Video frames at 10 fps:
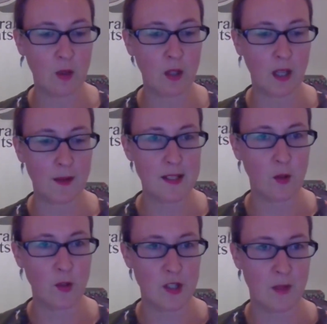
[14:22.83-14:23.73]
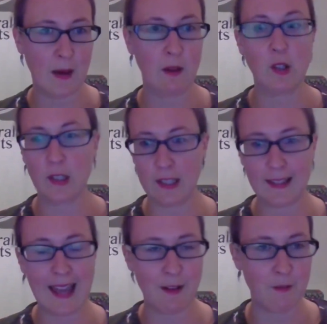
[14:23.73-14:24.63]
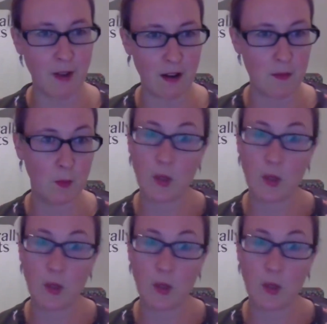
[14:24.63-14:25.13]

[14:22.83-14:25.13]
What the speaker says: It's not just about looking at their environment,